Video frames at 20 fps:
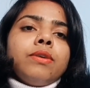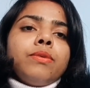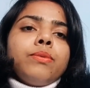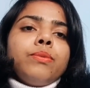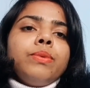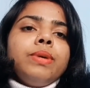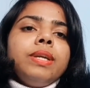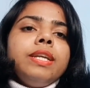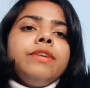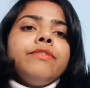
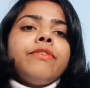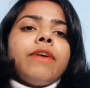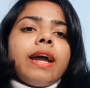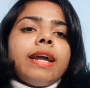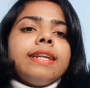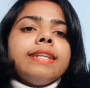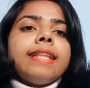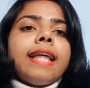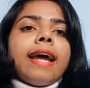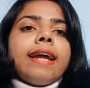we
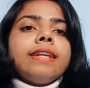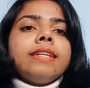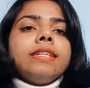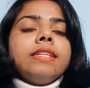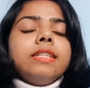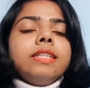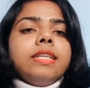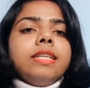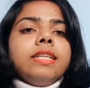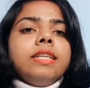find
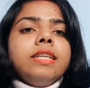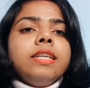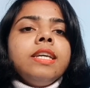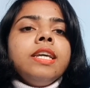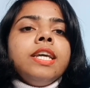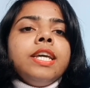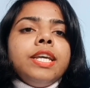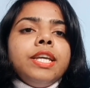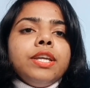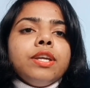that the
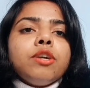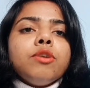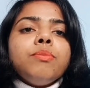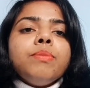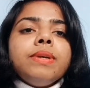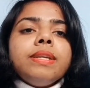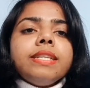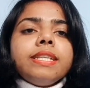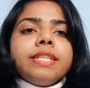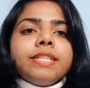
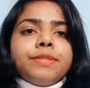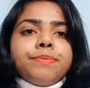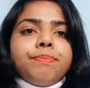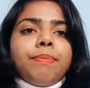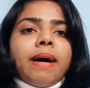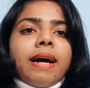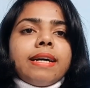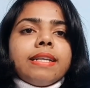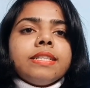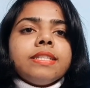equipment is
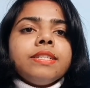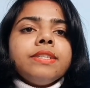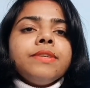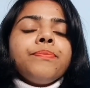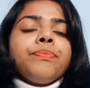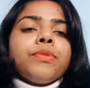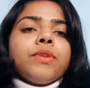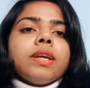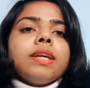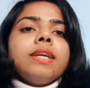passed,
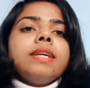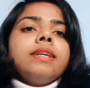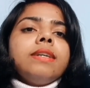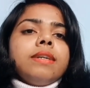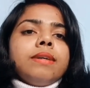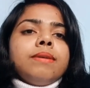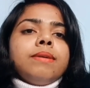okay,